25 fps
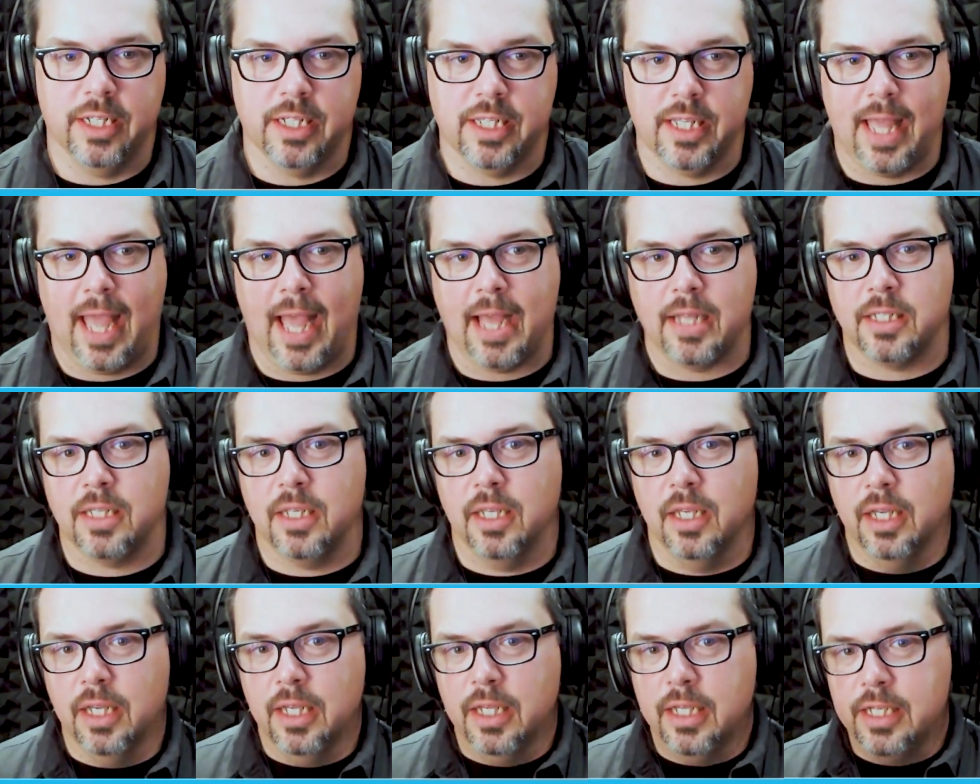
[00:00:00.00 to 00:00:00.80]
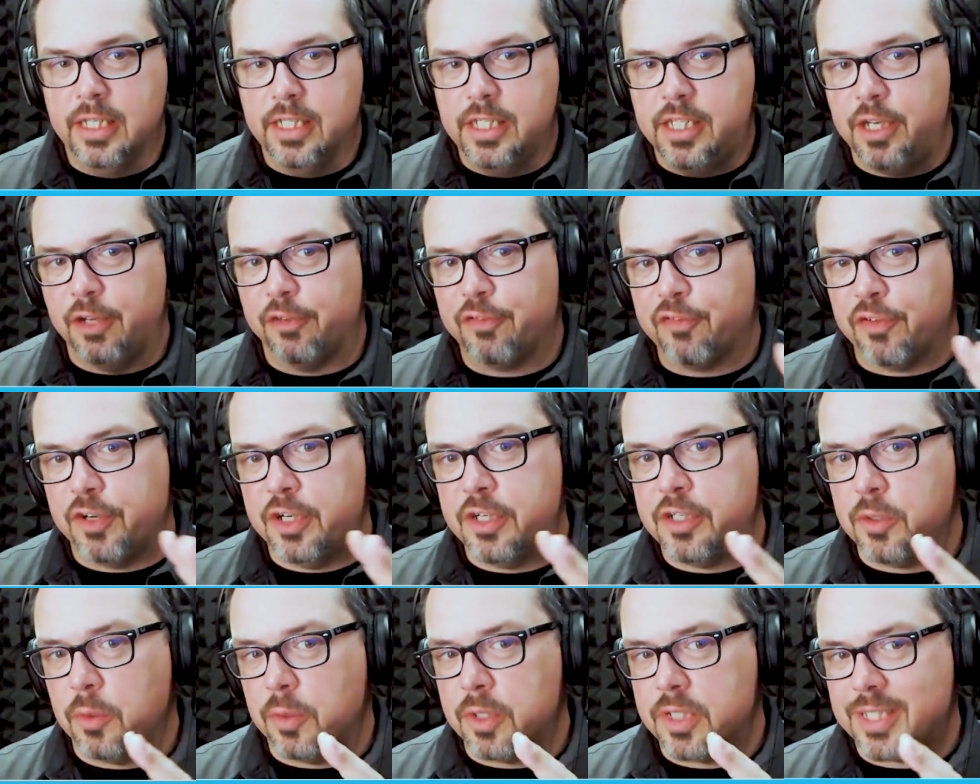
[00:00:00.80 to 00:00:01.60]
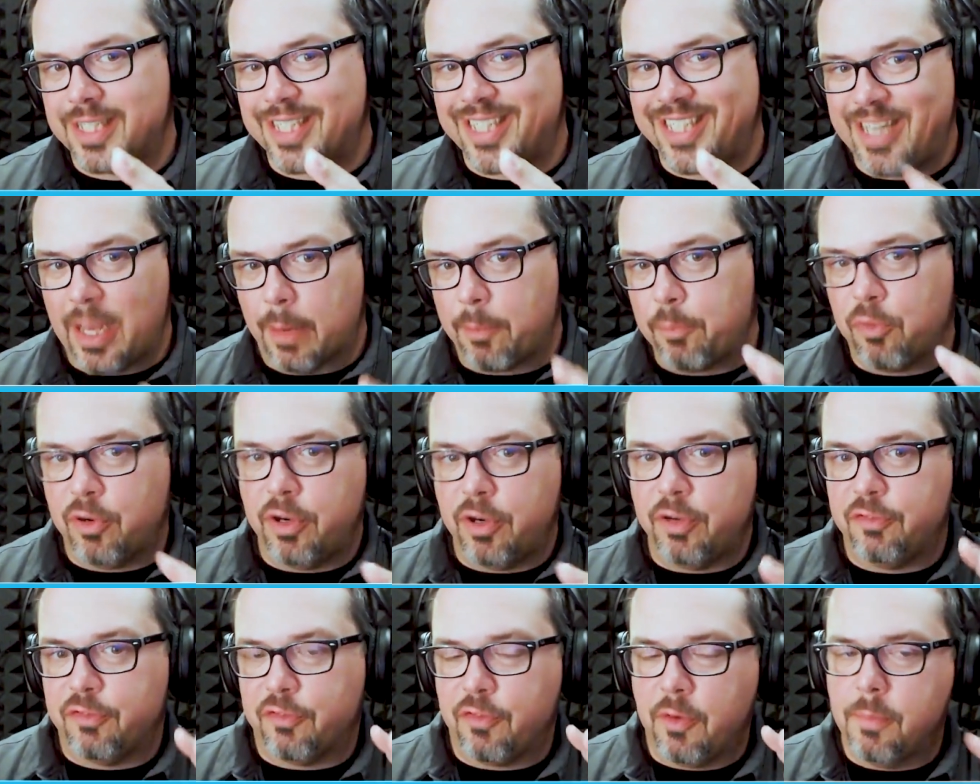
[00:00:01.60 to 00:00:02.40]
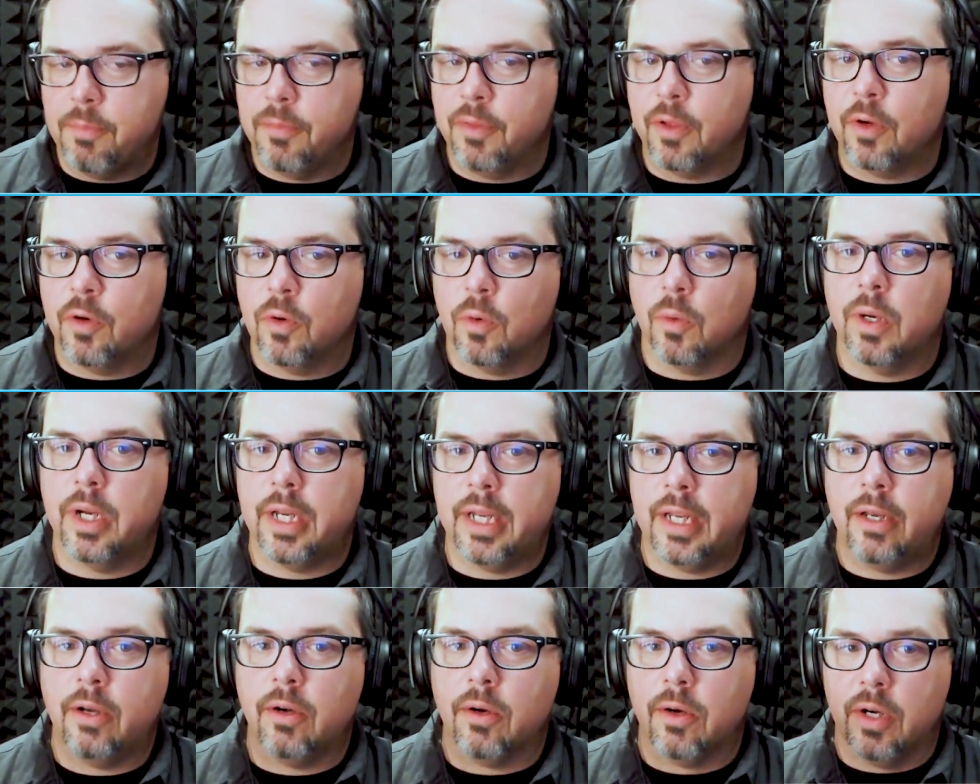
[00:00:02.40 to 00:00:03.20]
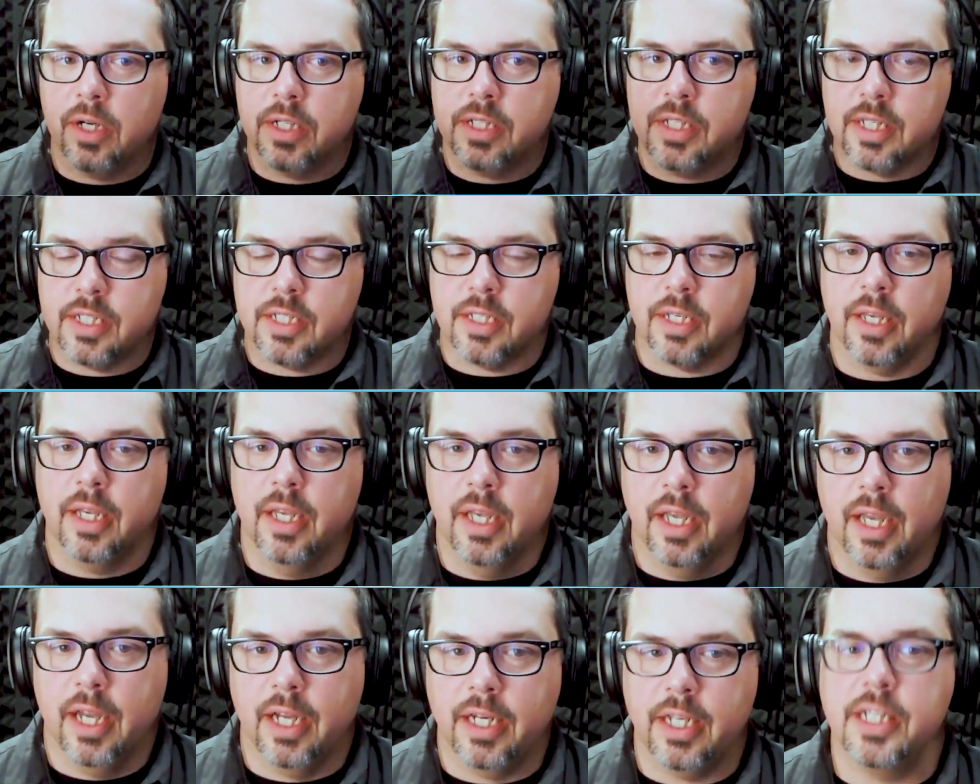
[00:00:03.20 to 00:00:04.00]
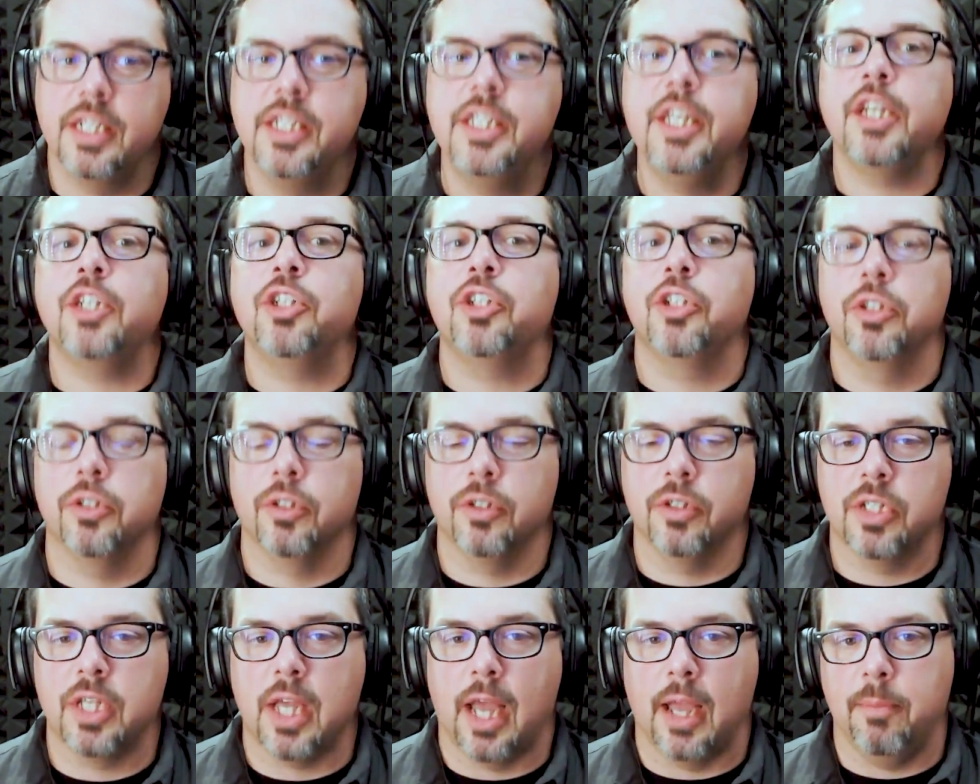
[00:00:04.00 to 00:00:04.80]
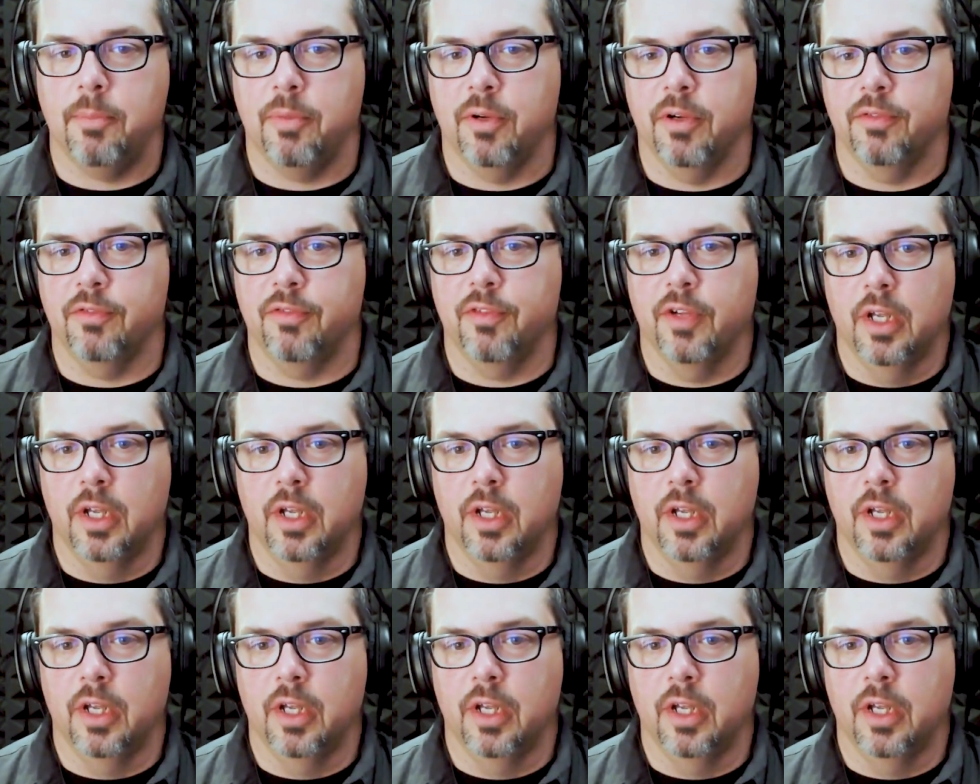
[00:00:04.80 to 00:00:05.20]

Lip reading: Is that different or separate from the grid, or is this an additional type of